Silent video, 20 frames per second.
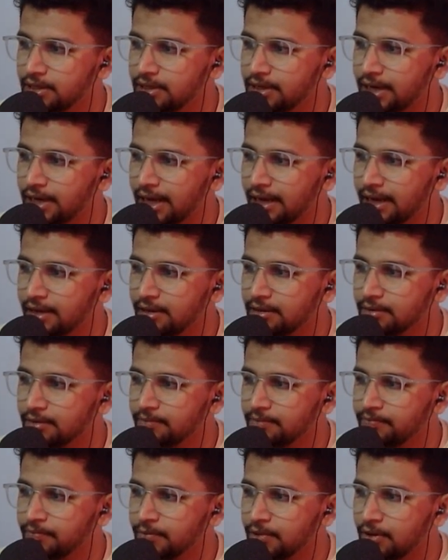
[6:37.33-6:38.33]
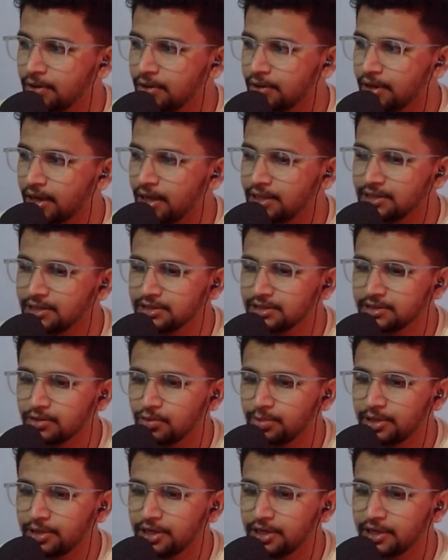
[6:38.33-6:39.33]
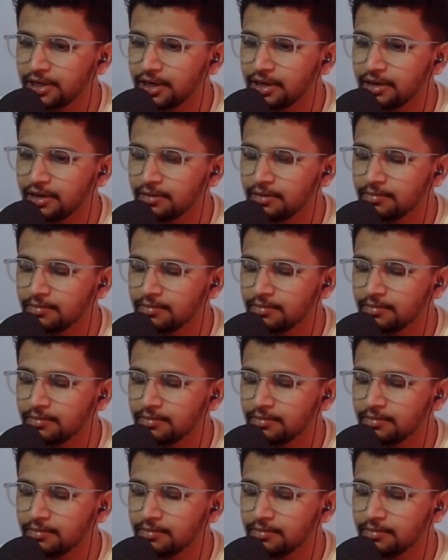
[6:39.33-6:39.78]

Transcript: drag it. Okay, I'll just open it again,